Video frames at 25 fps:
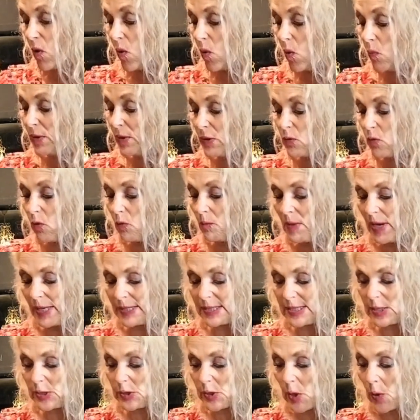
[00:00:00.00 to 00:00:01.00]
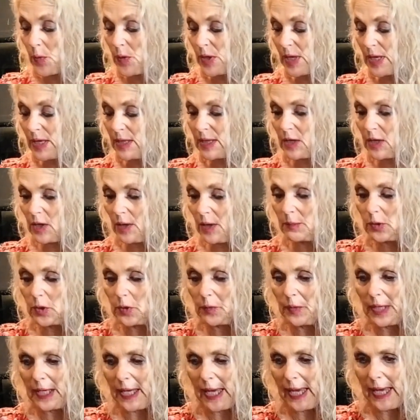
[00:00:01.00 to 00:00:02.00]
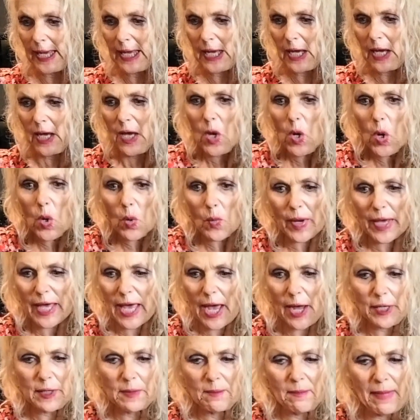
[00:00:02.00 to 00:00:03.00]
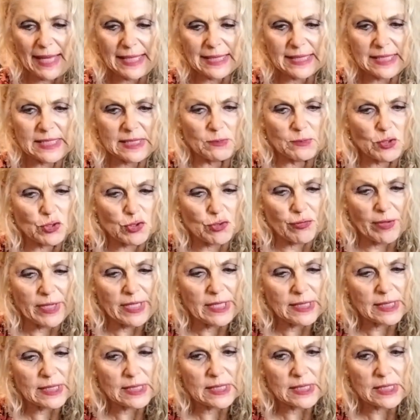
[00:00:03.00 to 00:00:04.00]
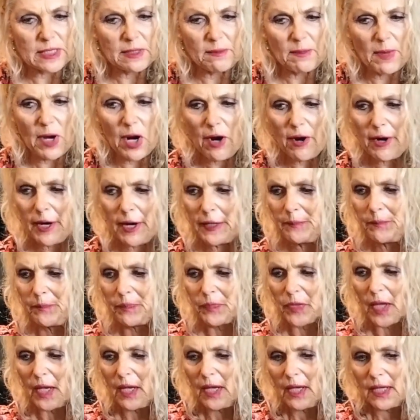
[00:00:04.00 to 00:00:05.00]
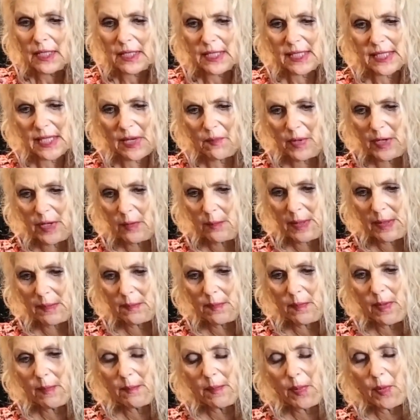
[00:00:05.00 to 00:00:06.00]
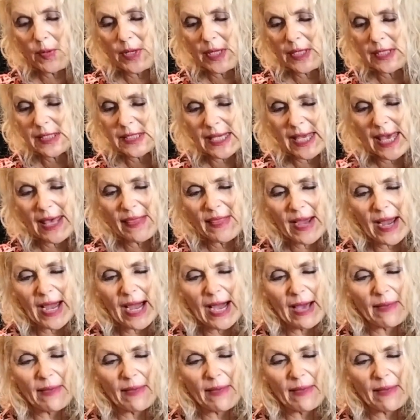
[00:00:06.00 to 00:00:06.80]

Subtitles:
with all my soaking that I'm doing here, we're going to make some treats tomorrow. So we'll be putting together